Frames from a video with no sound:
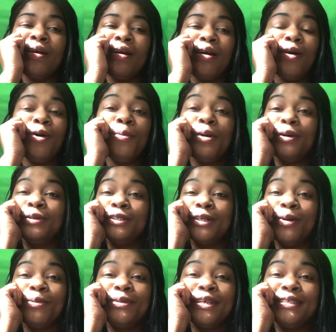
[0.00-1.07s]
Almost
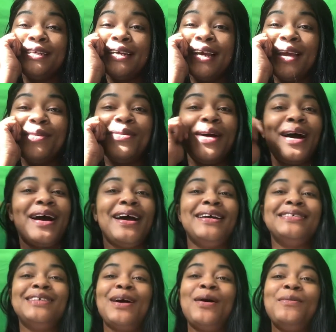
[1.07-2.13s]
at 10K, you
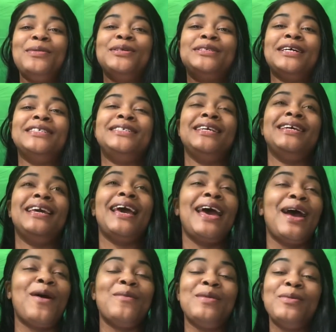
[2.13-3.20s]
guys. I
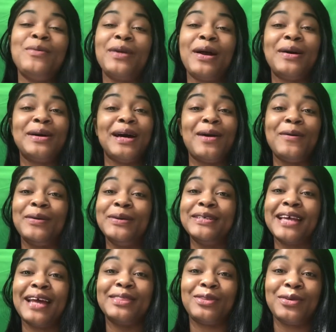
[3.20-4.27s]
remember when I only was
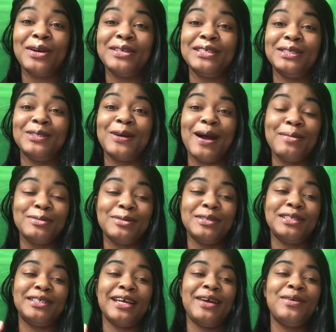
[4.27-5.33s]
at 3 subscribers on
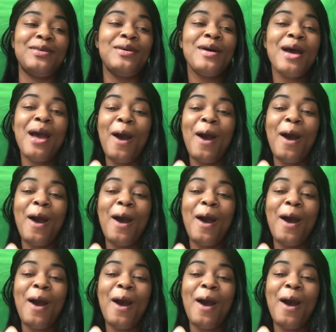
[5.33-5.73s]
this channel.